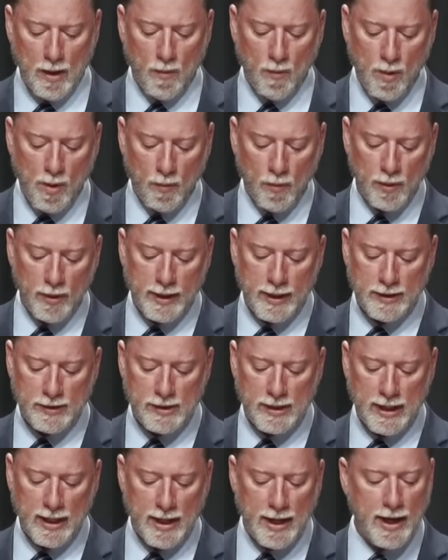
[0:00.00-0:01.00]
And what we're going to
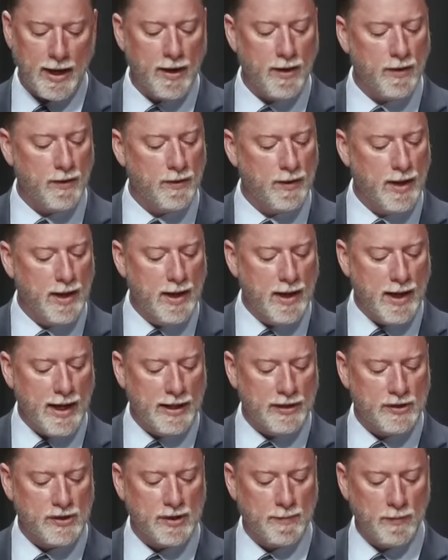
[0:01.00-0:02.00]
see here
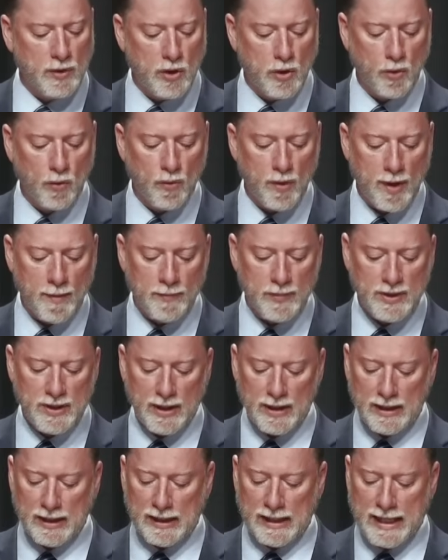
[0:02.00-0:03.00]
is some
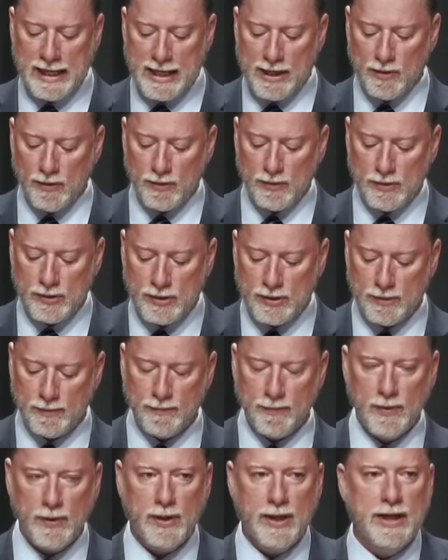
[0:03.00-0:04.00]
corrupt leaders
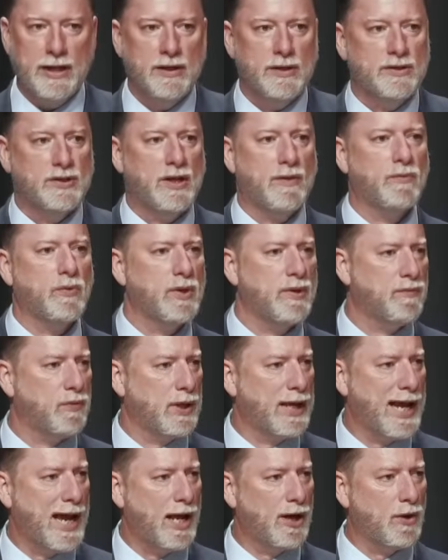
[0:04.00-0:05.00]
in several
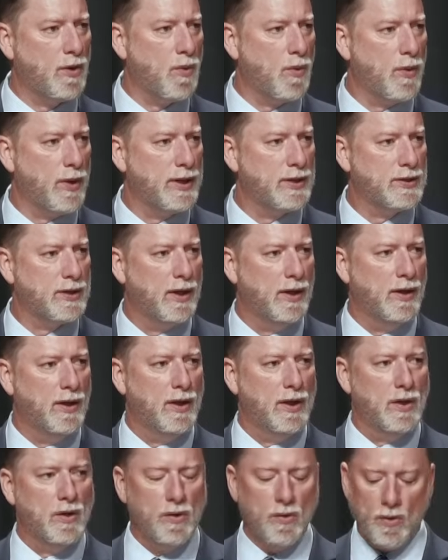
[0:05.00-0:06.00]
different categories
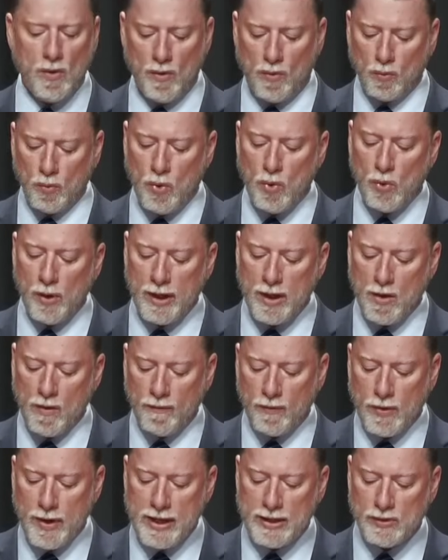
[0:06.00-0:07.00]
ruling
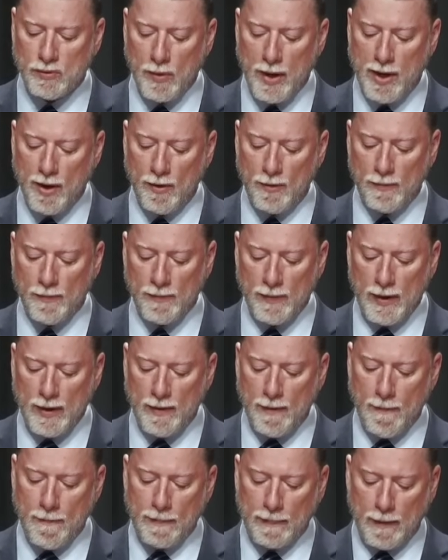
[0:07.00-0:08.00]
over Israel,
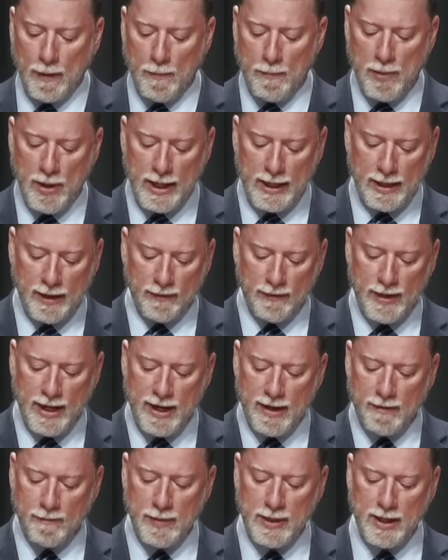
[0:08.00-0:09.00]
but
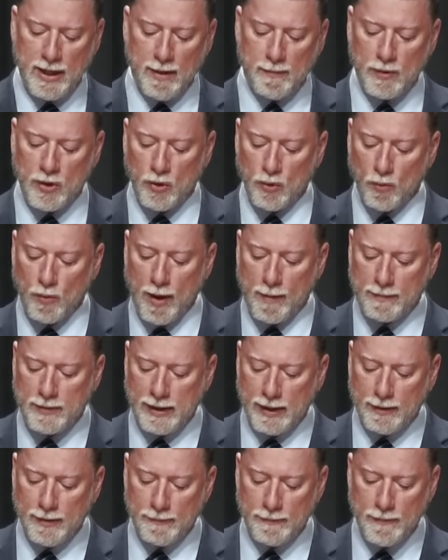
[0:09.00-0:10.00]
they have become
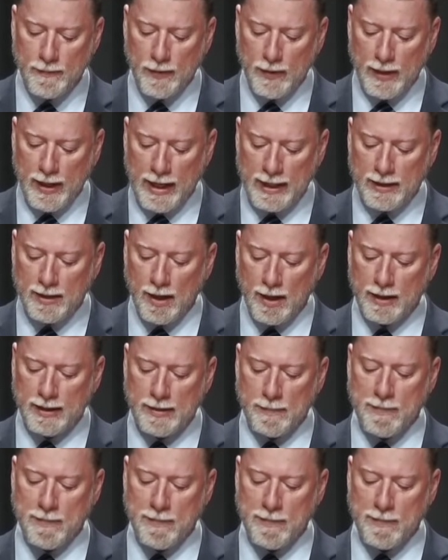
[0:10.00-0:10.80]
corrupted, and God